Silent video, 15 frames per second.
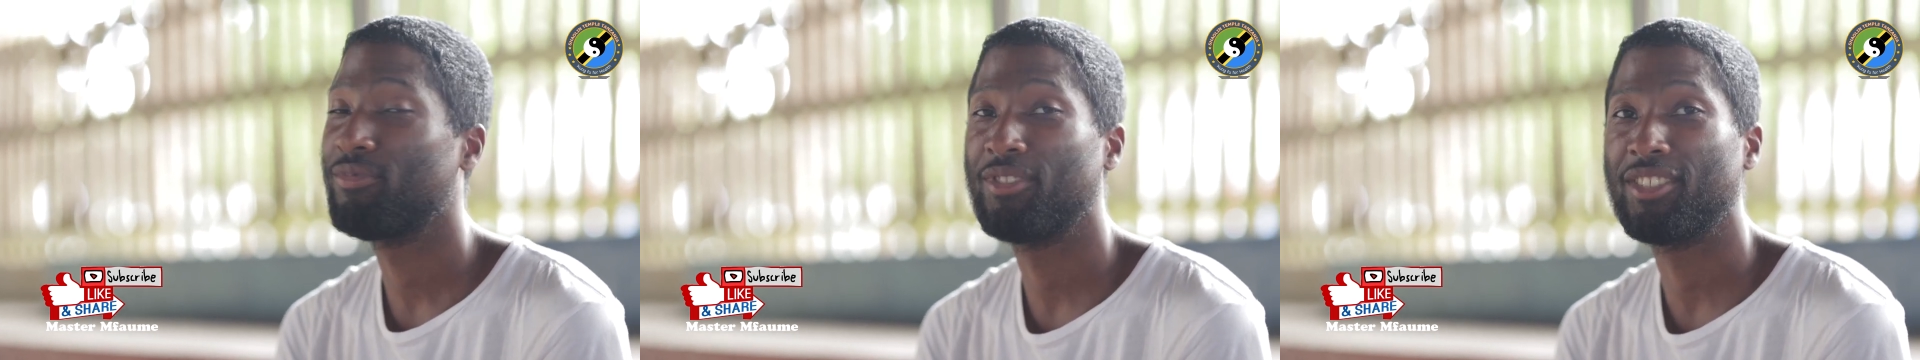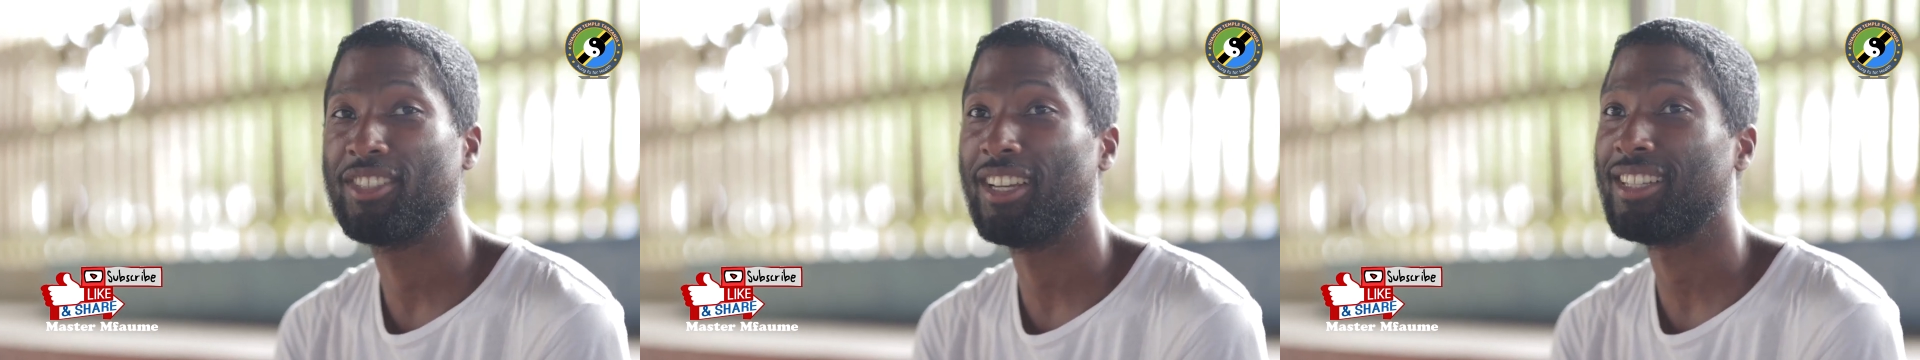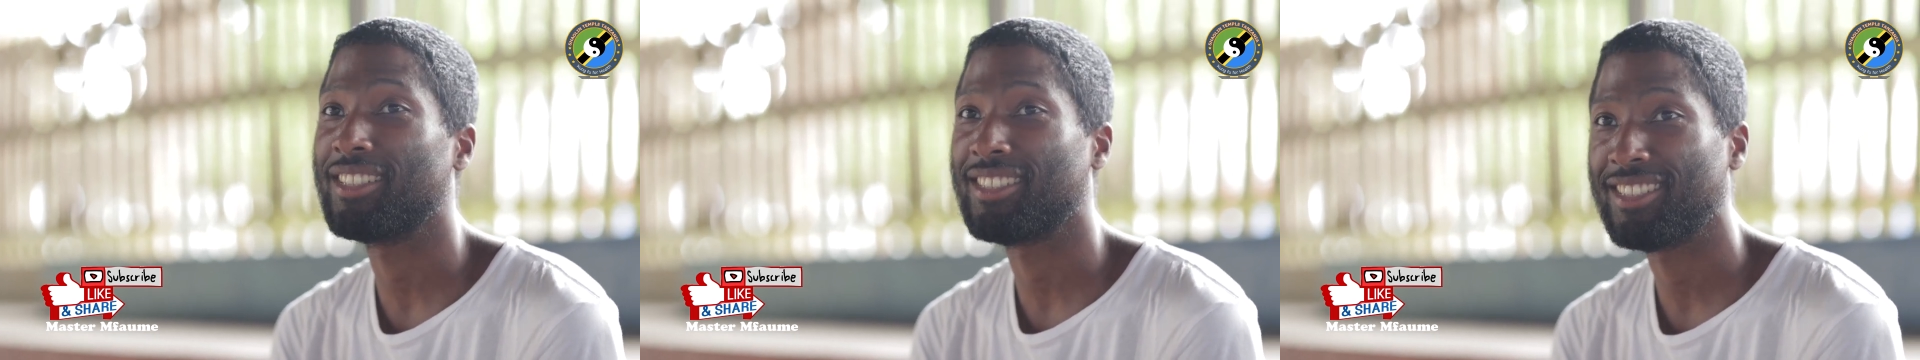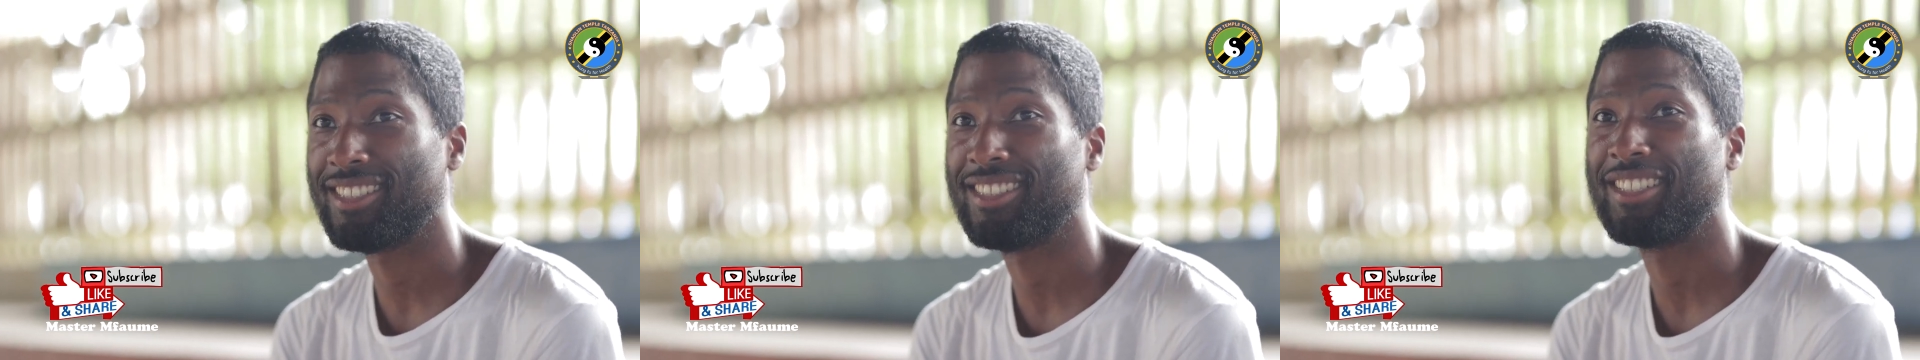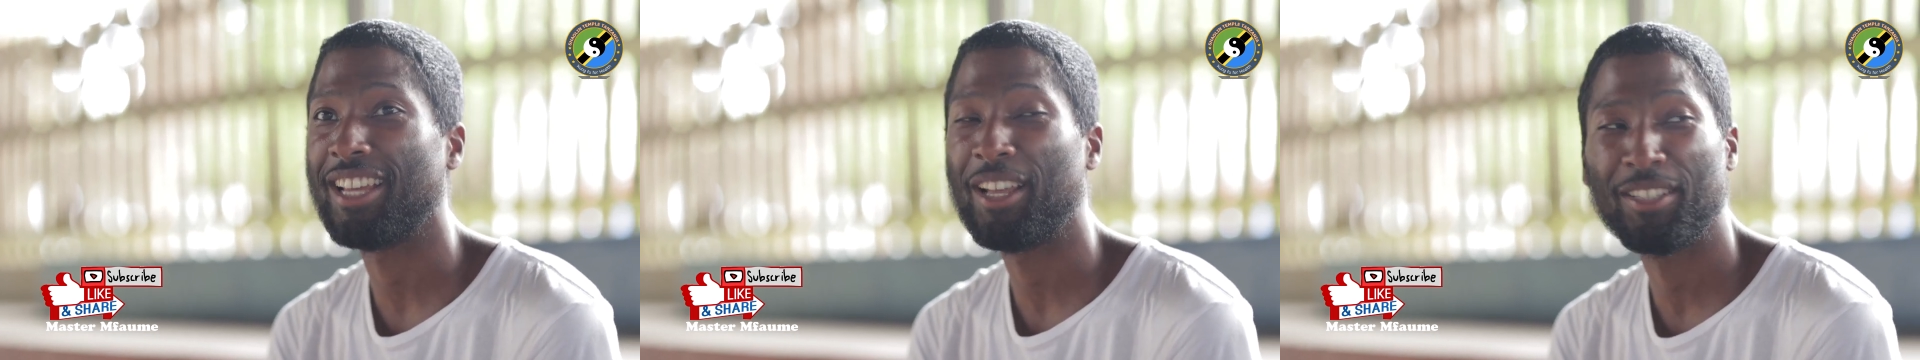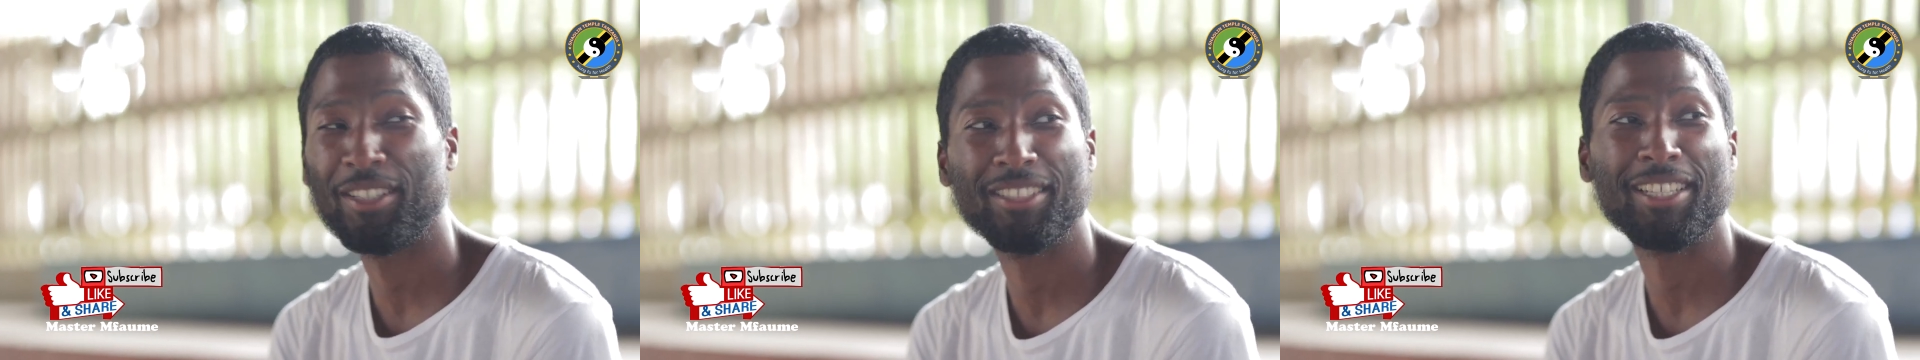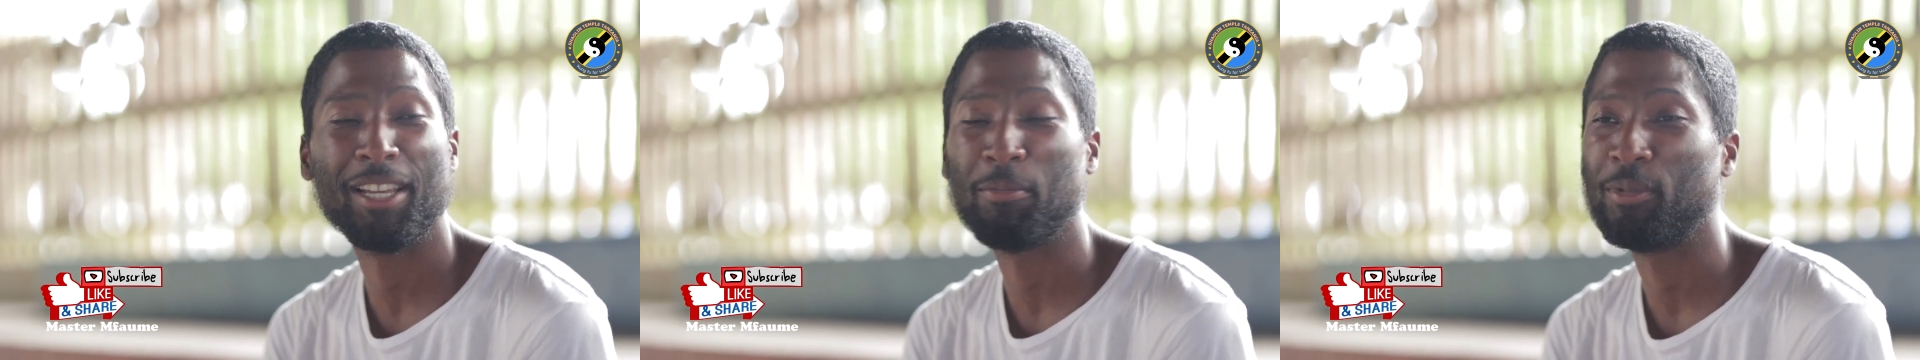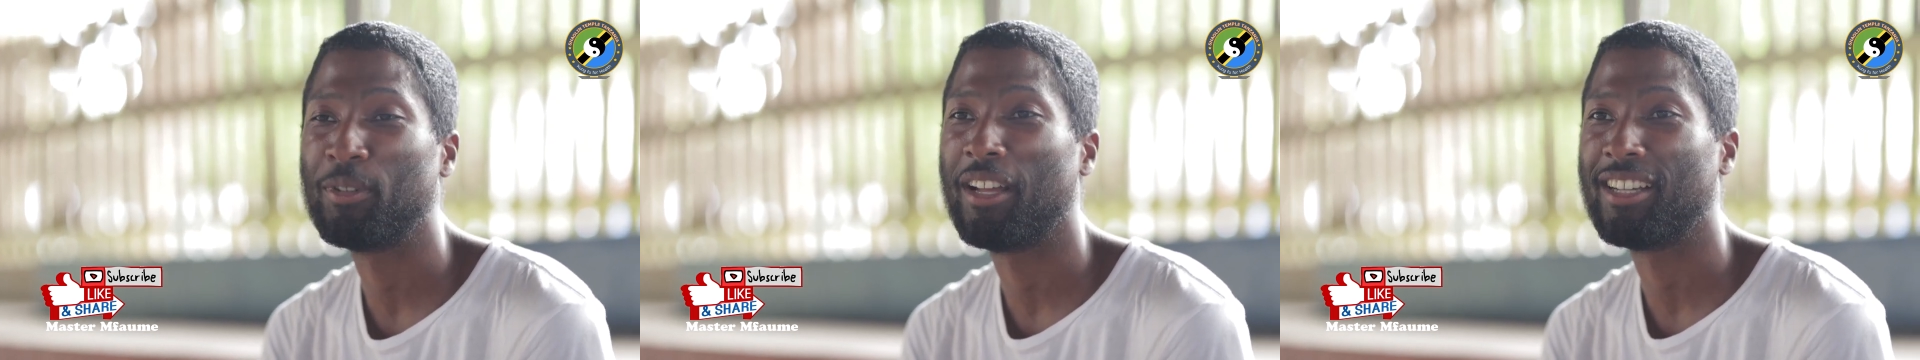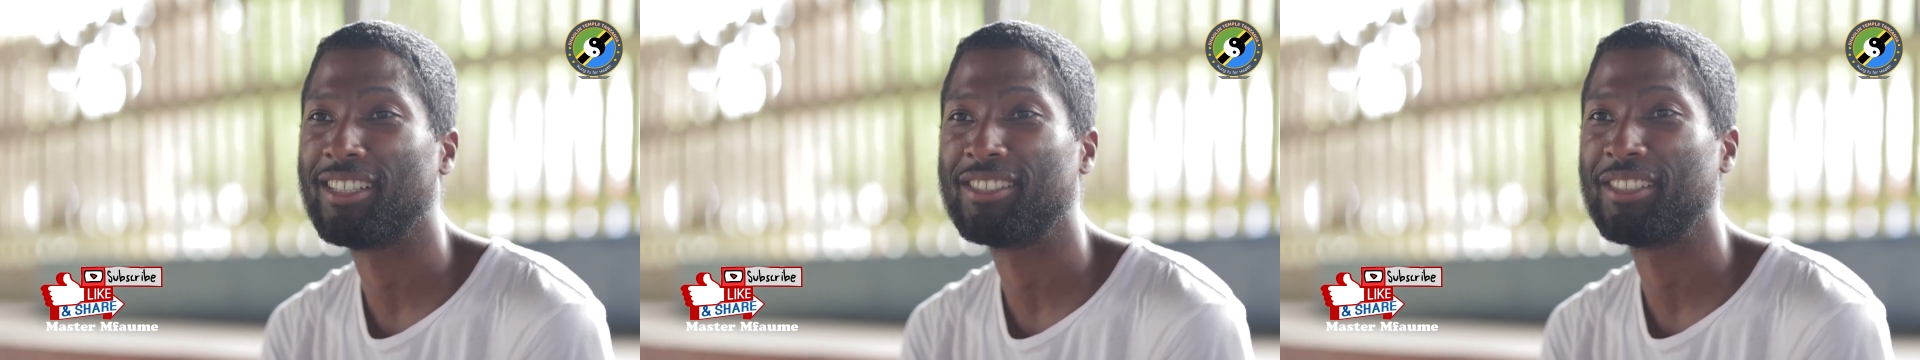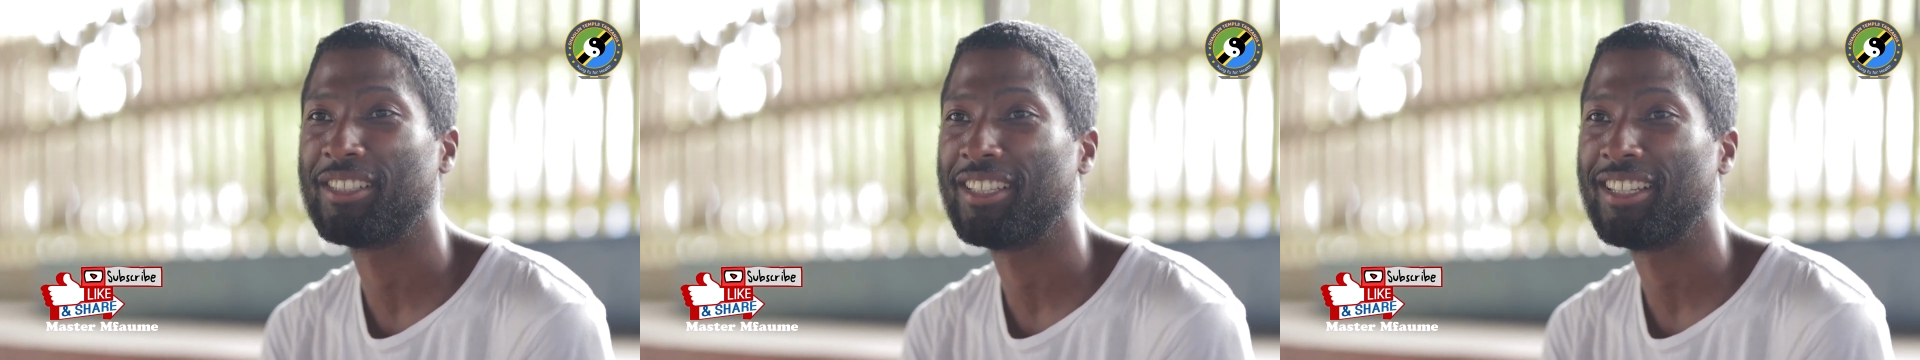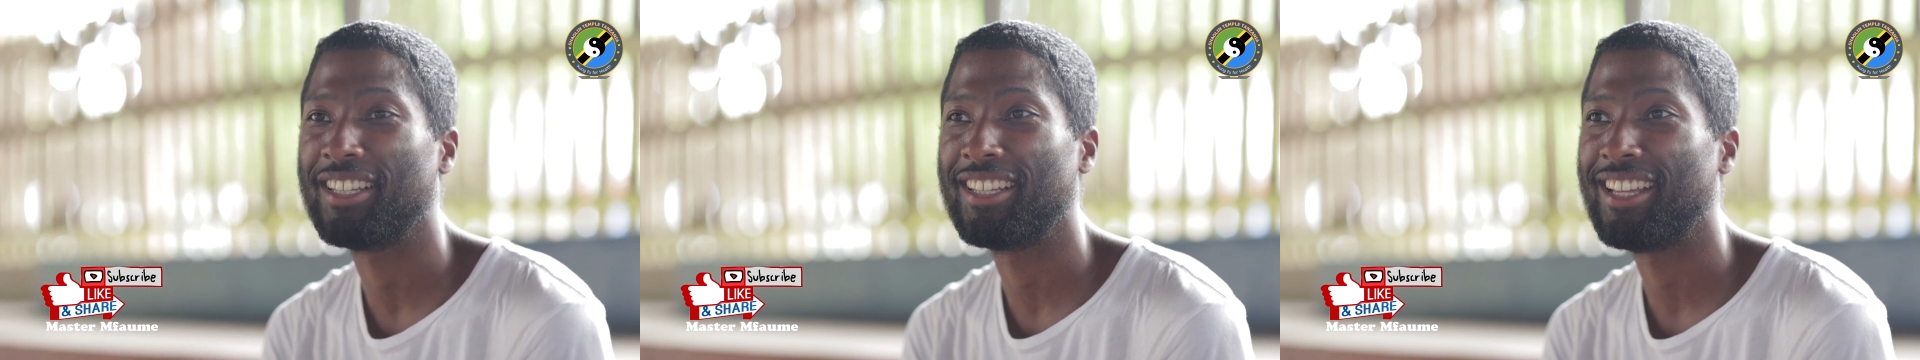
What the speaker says: Just Shaolin Temple, actually.